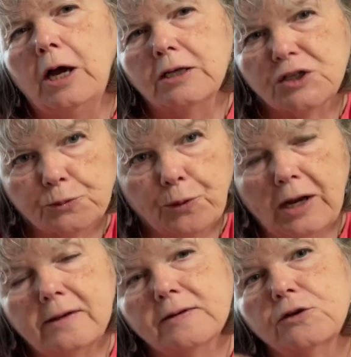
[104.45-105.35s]
spray
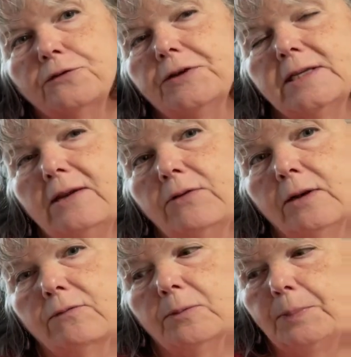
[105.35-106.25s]
the surface even
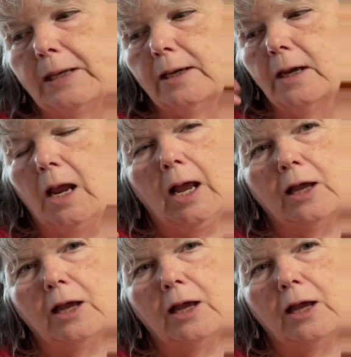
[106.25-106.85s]
of the bin,